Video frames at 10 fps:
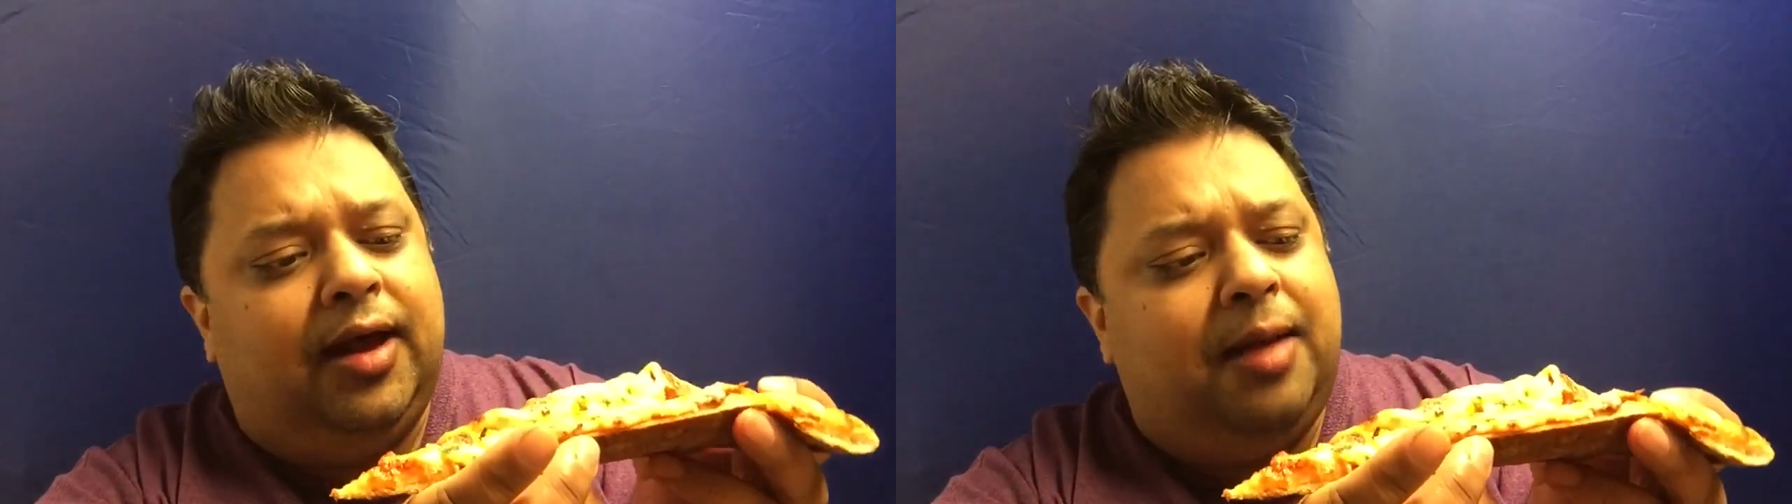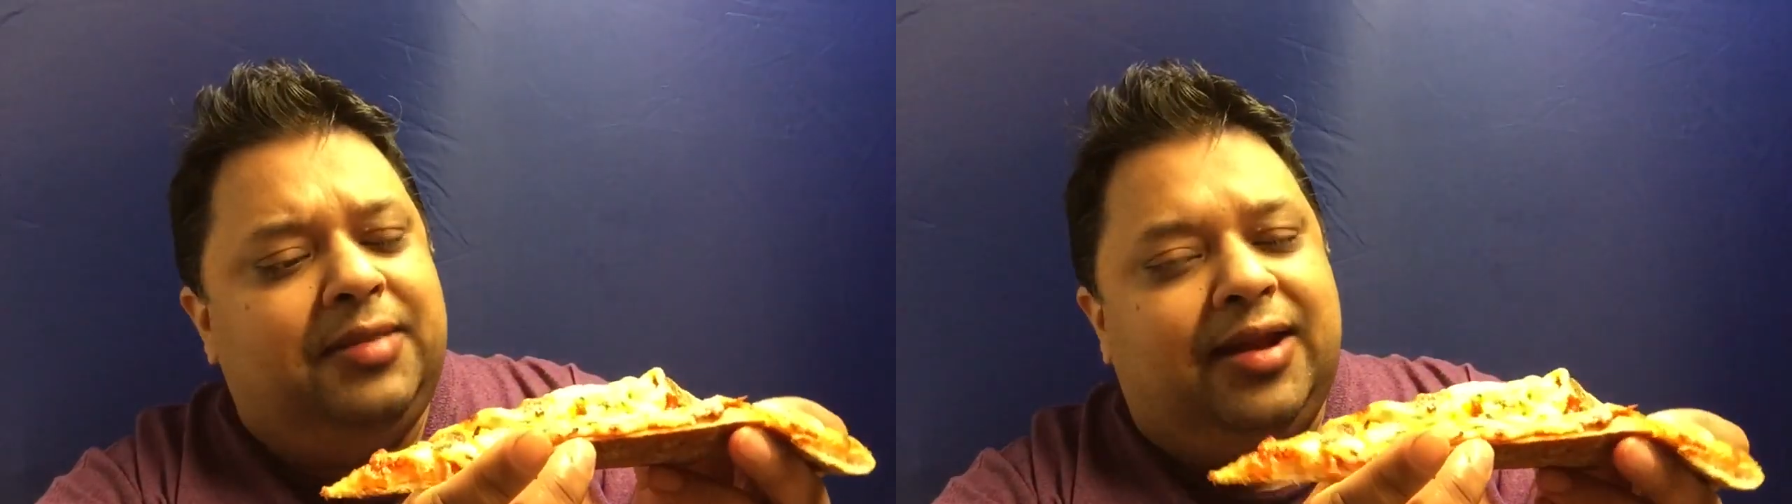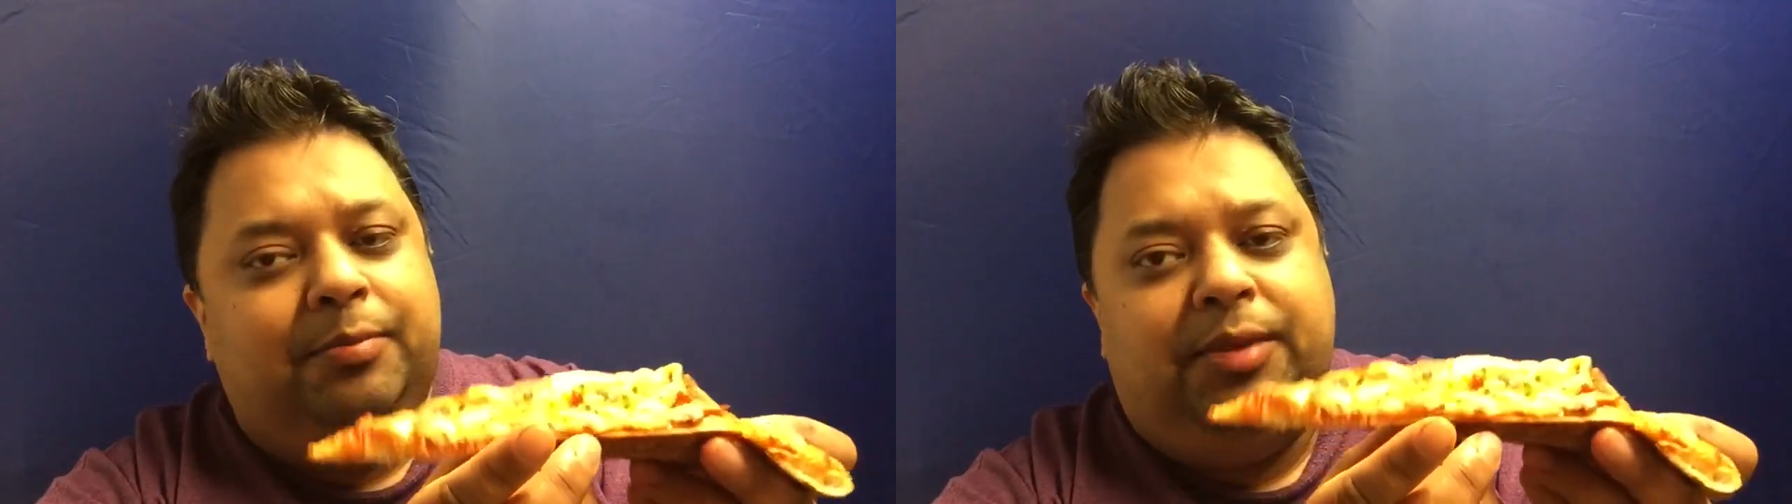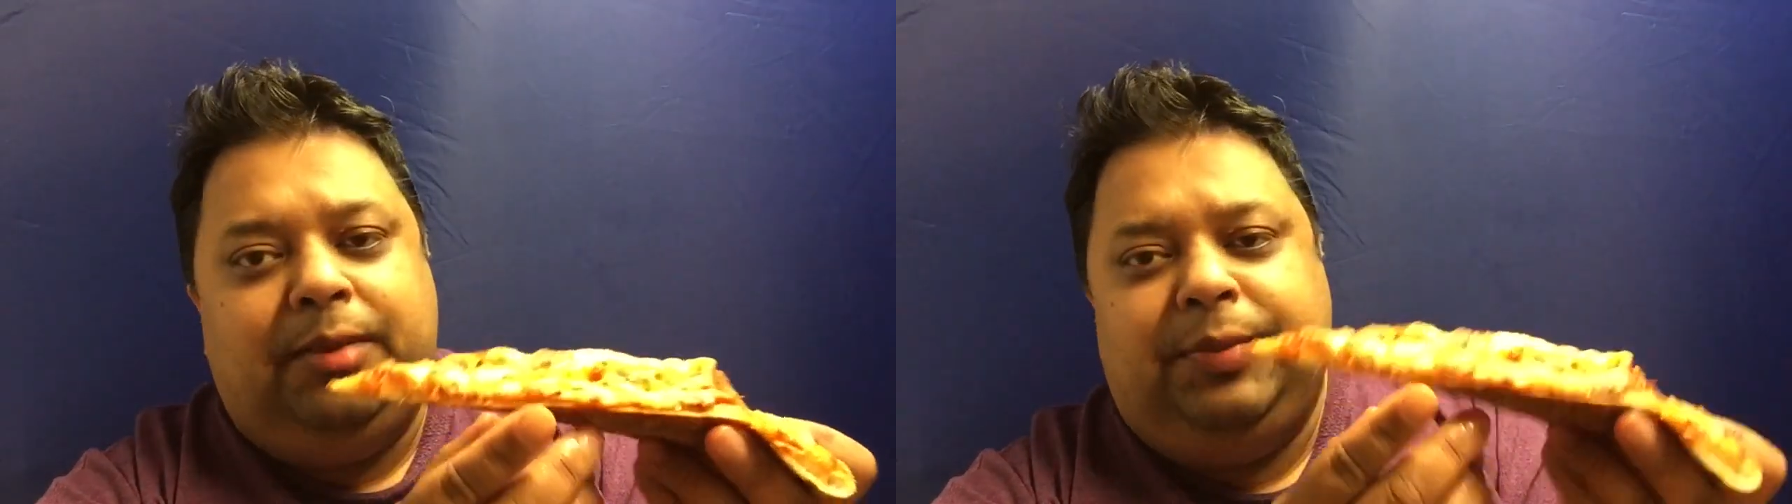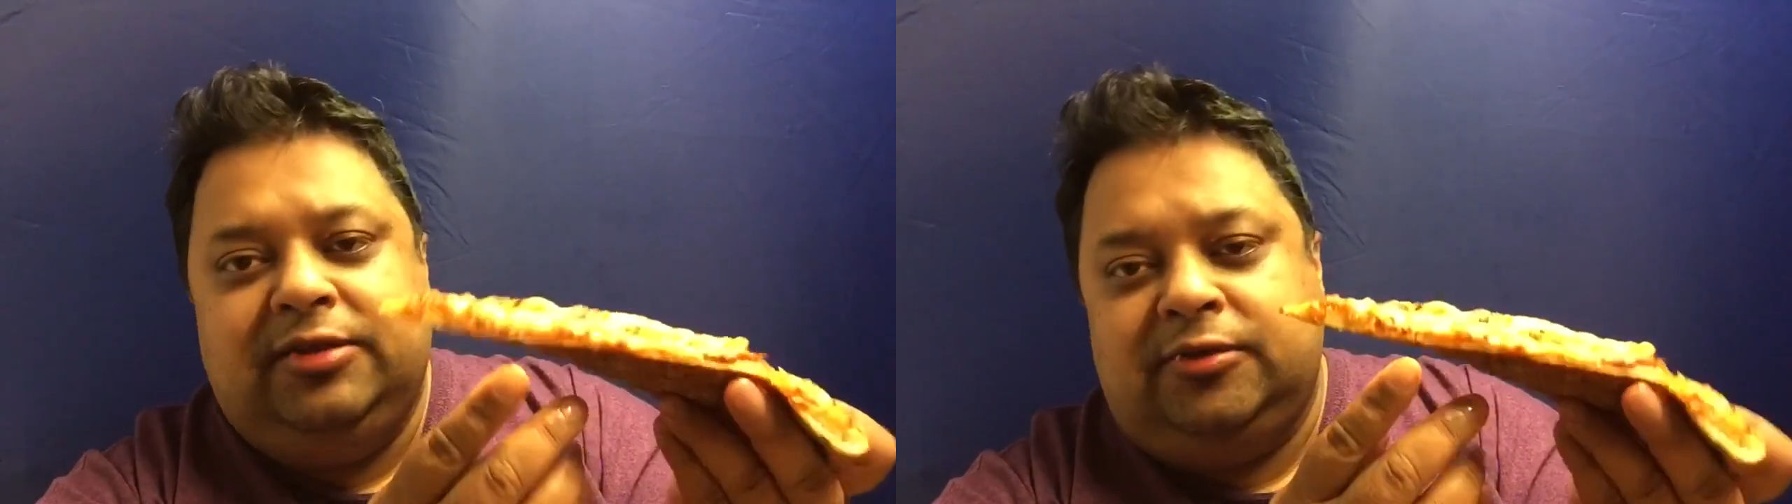I'm not a
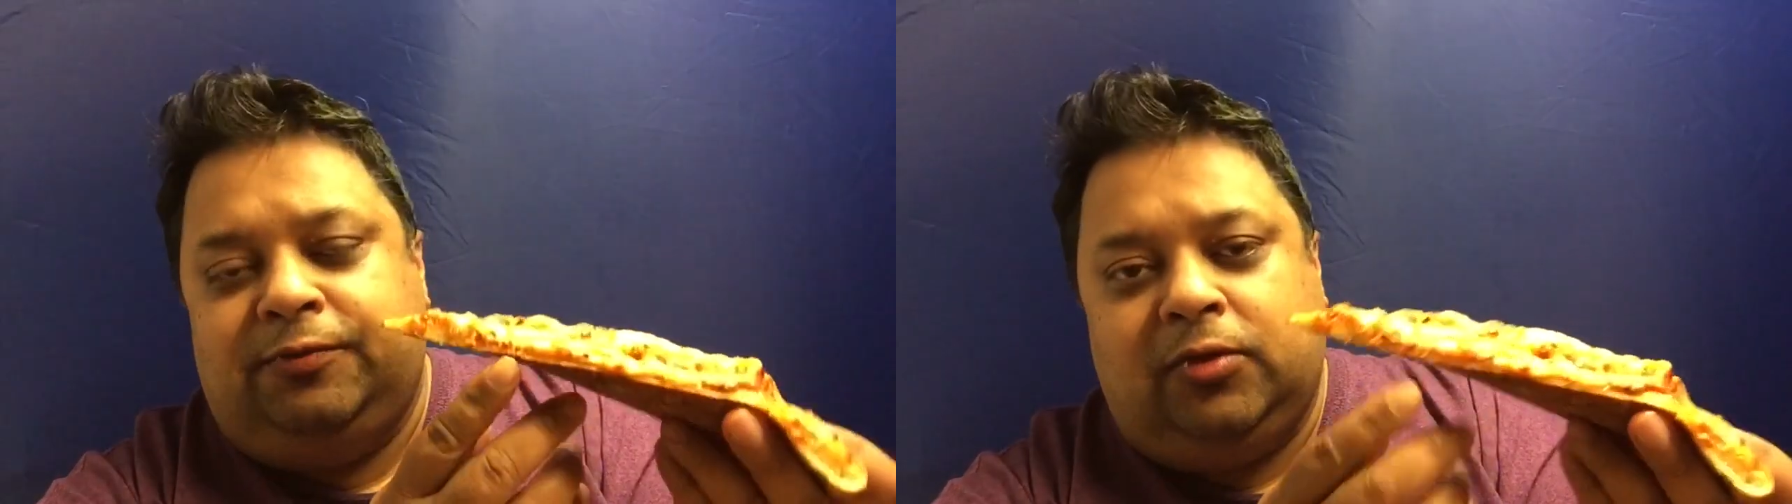big pizza